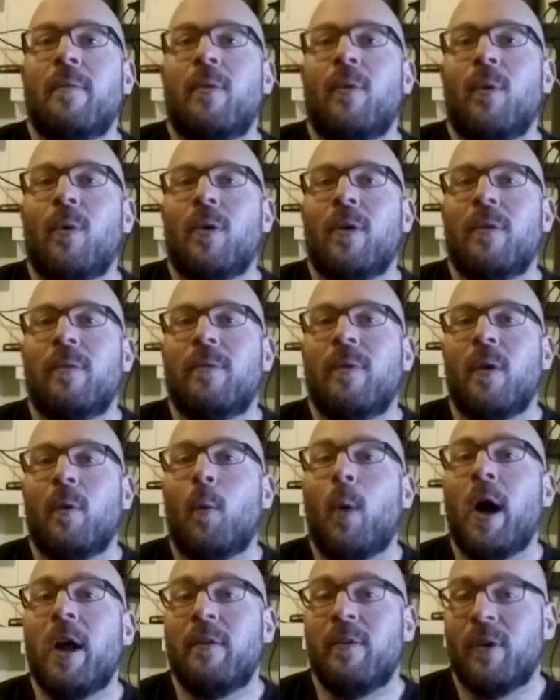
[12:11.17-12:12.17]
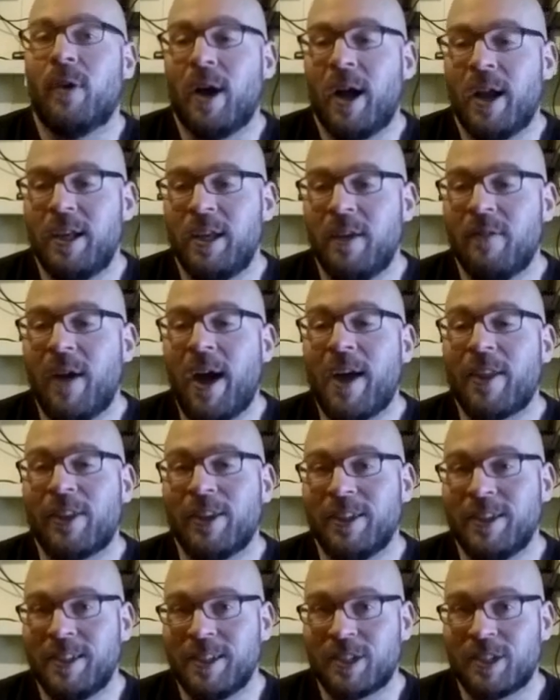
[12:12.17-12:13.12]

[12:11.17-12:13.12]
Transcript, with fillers: for a wide variety of athletes.